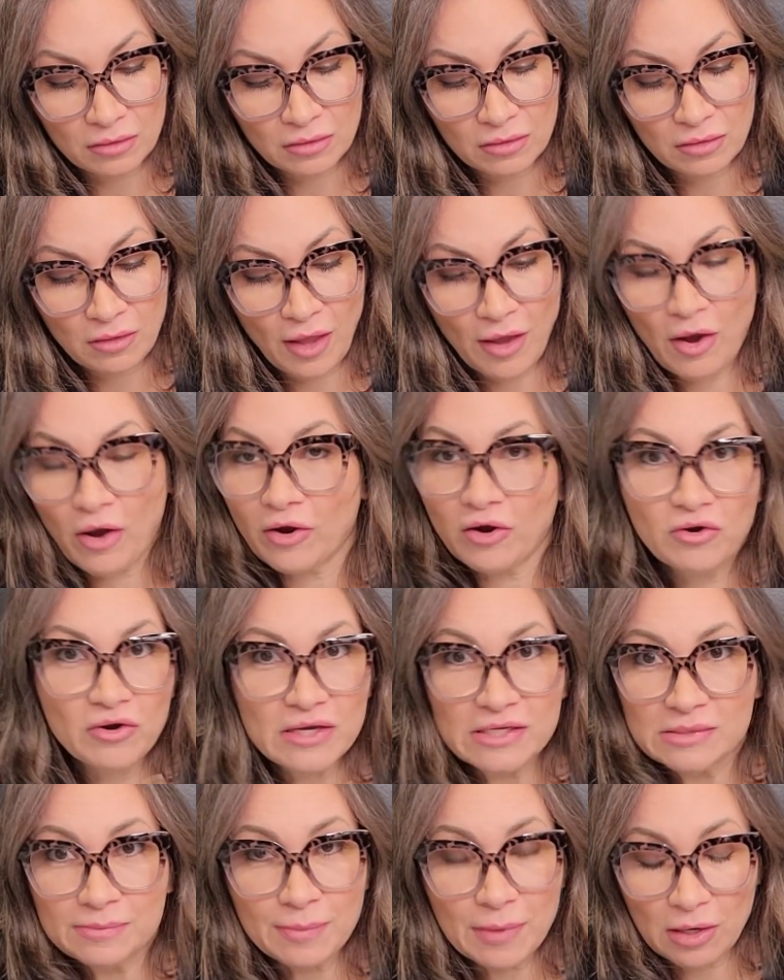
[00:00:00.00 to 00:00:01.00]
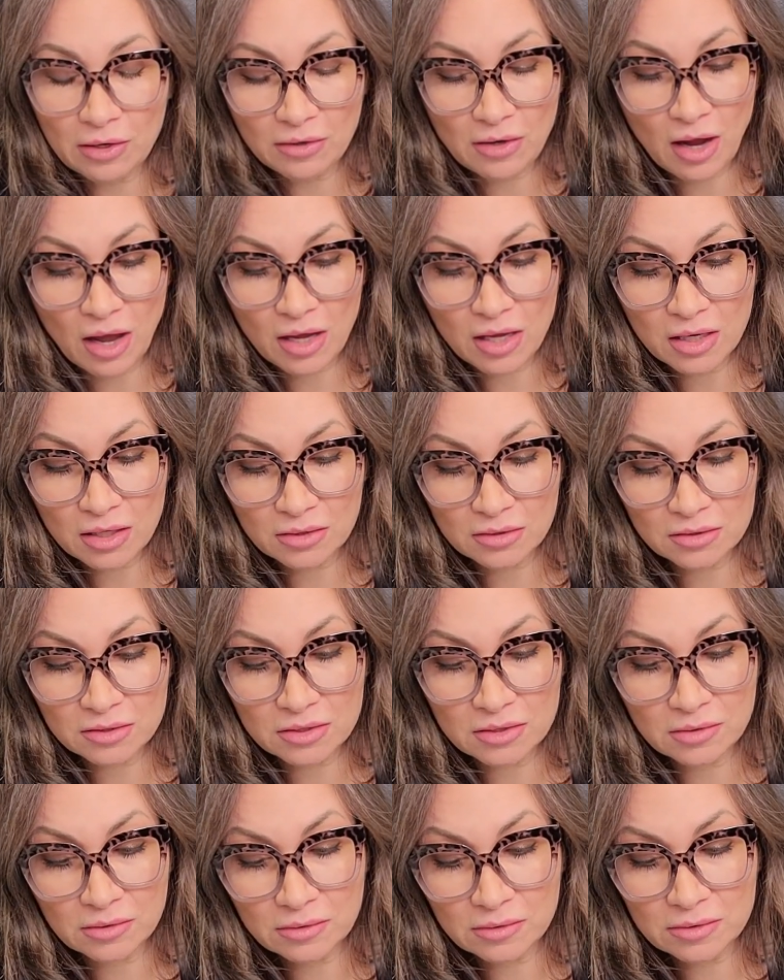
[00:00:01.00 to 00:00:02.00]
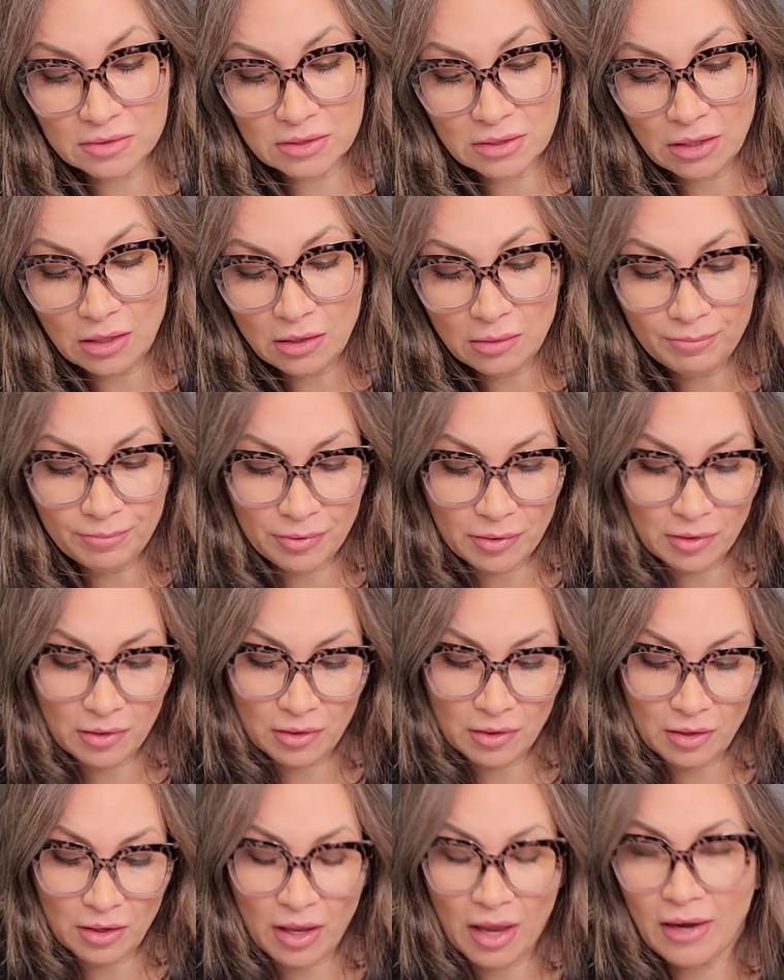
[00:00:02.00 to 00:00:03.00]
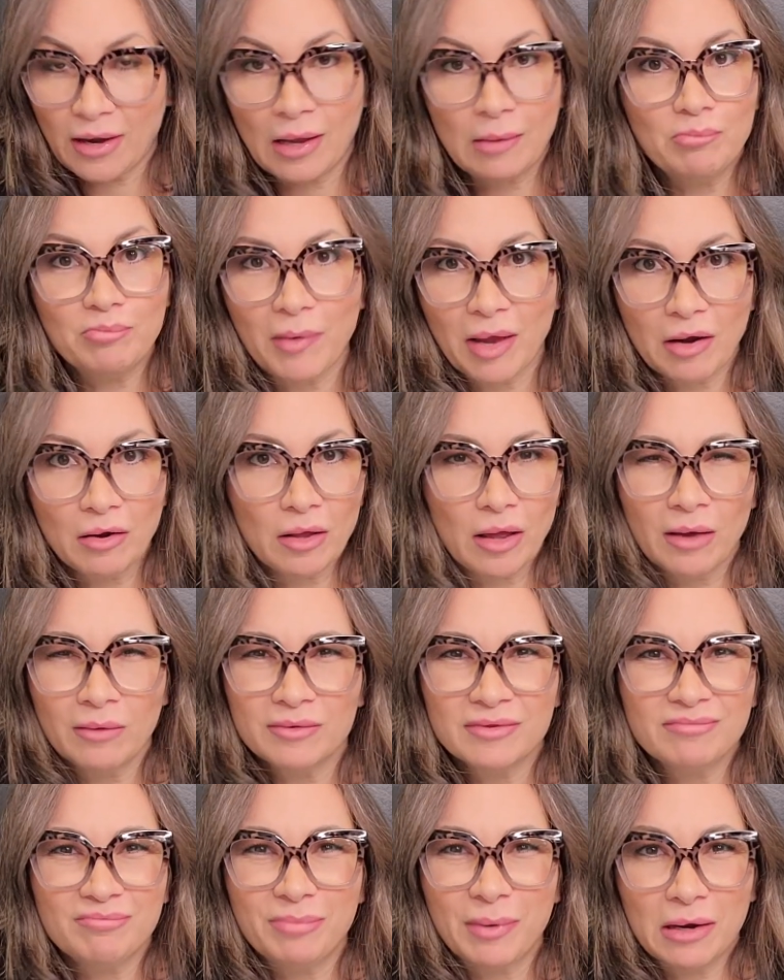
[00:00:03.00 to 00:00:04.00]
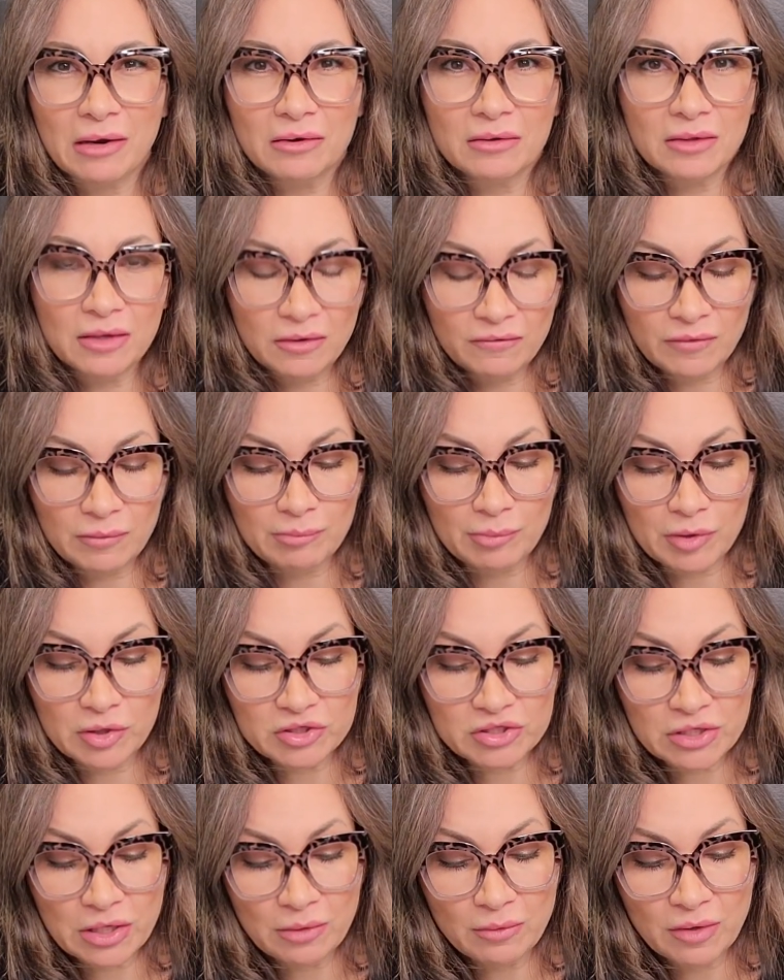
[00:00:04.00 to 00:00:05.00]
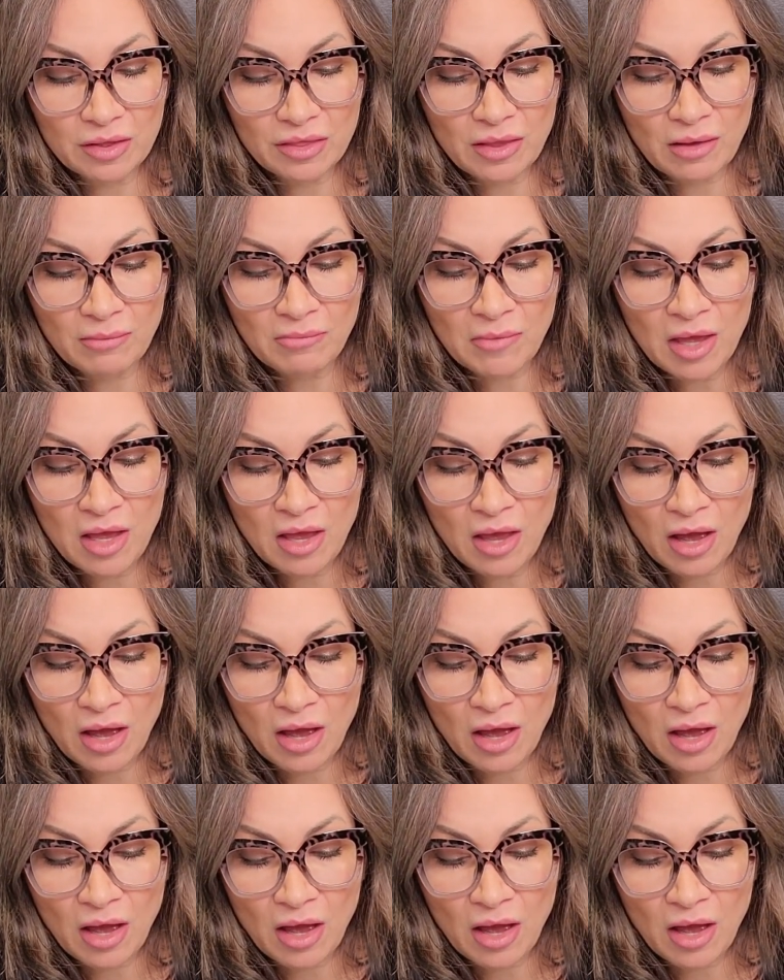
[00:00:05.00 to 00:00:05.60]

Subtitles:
They are crisp. They're not too deep, and I was barely even pushing with them.